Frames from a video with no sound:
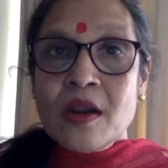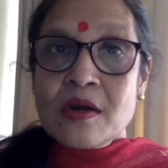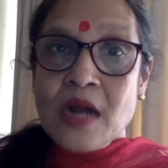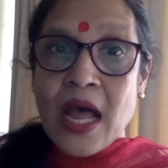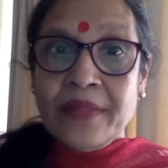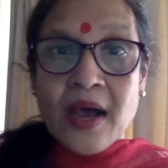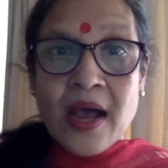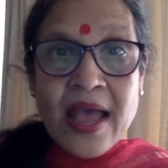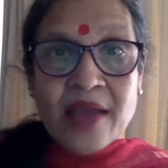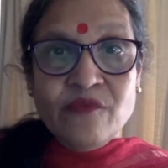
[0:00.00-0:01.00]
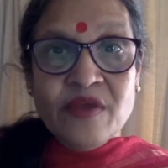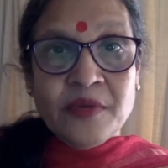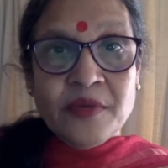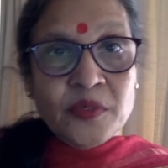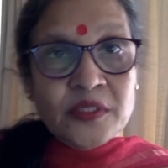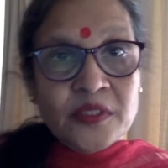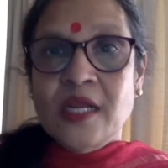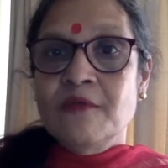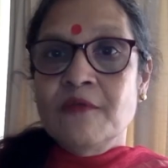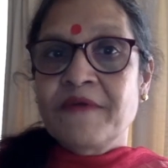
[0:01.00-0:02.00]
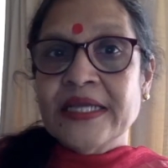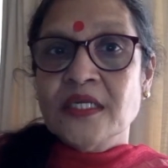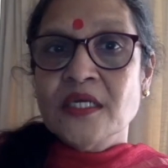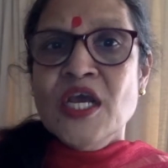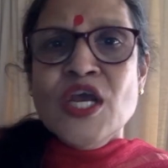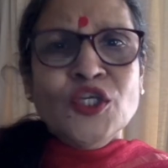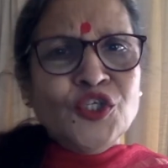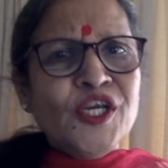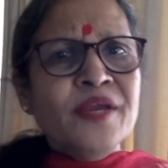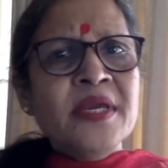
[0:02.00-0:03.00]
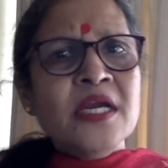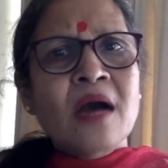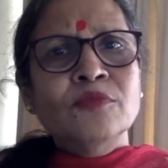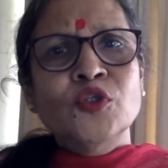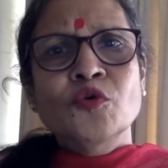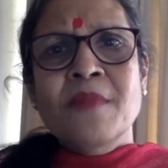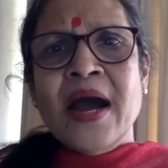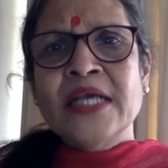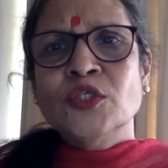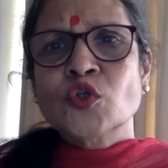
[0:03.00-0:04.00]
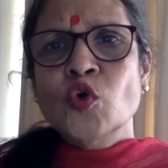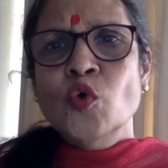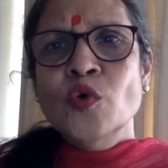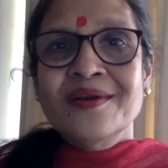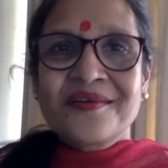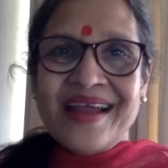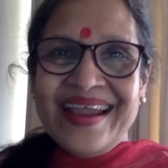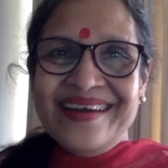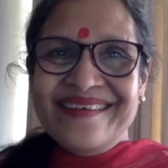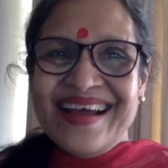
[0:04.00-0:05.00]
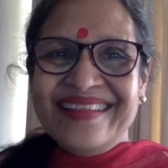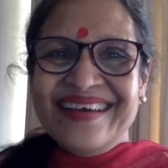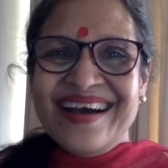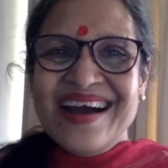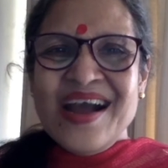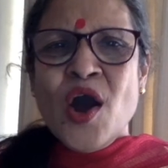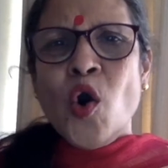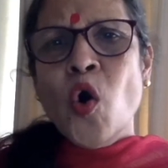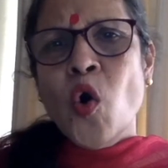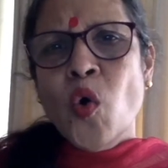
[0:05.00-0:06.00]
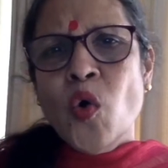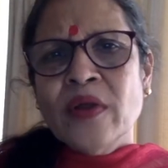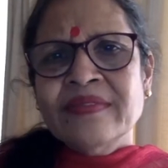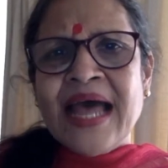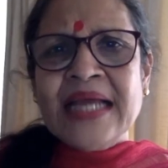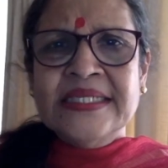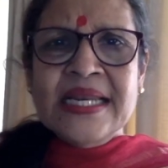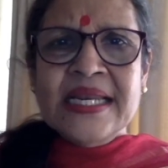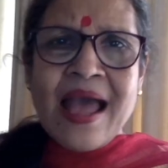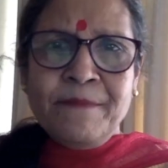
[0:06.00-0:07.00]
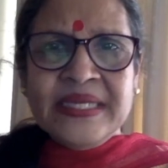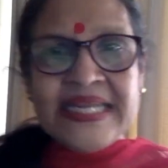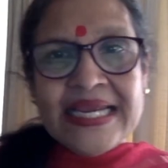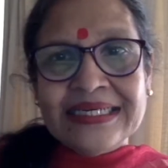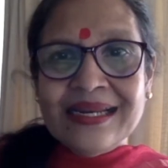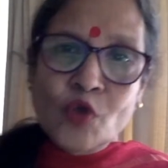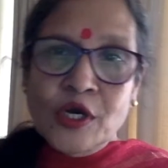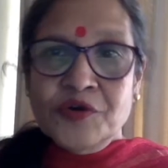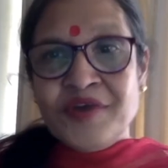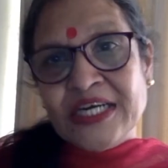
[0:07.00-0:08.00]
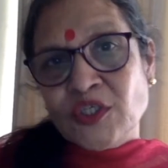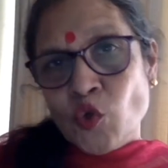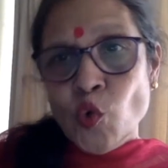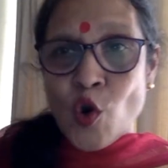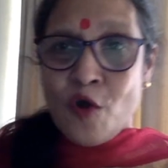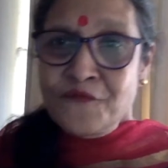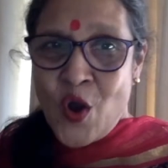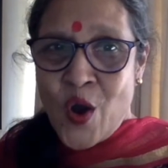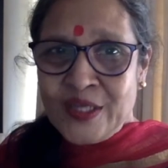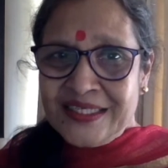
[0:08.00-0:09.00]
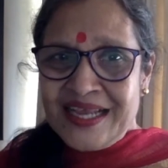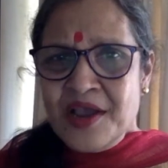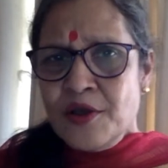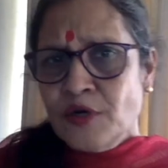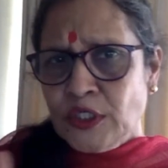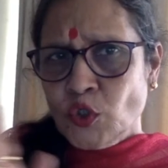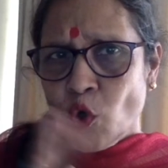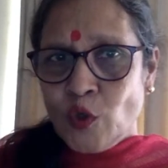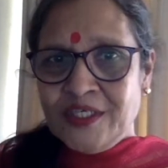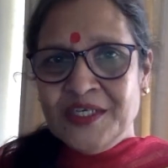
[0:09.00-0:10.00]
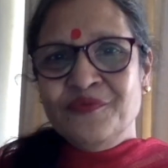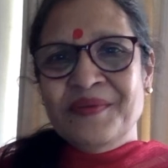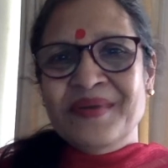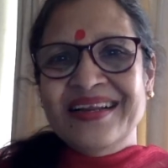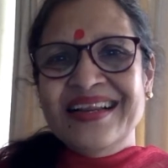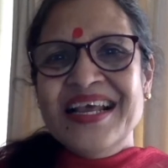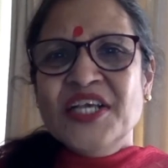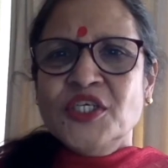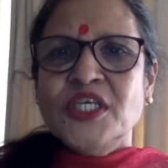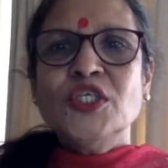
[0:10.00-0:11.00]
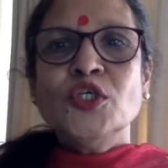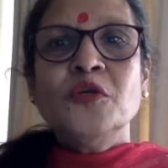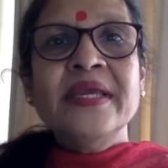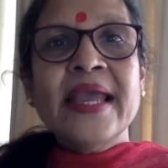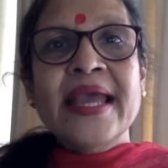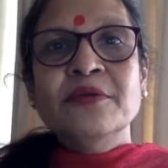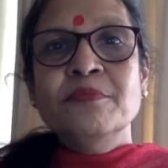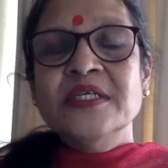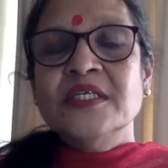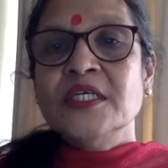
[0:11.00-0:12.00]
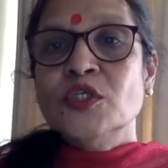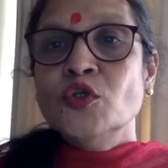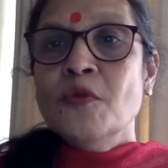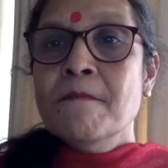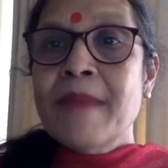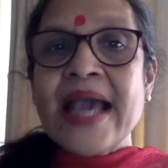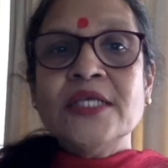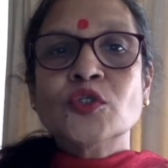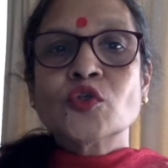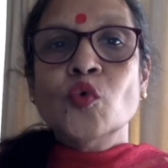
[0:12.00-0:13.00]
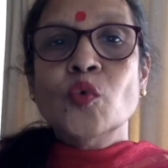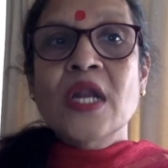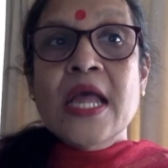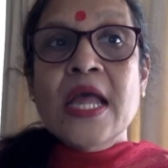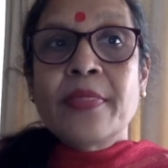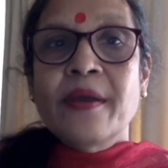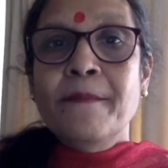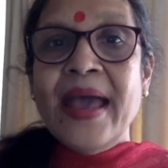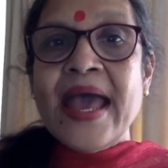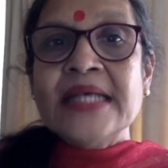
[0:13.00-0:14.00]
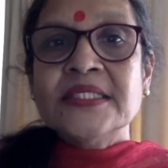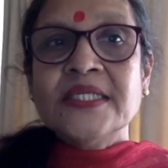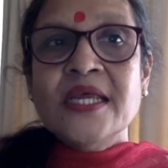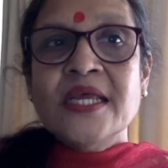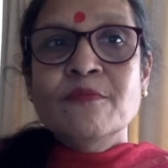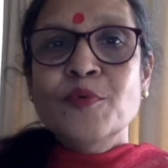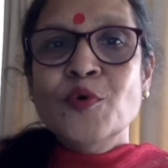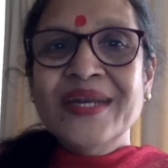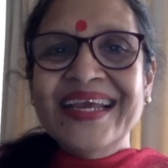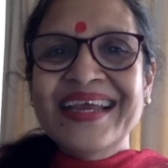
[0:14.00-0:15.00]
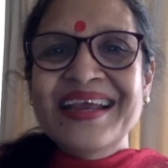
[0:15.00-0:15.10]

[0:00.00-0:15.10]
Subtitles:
Radha and Vimal were still fighting. Cheemi comes to my school, cried Radha. Oh, that dilapidated third-rate school of yours?" retorted Vimal. "She should be admitted to my school, the best in Pune."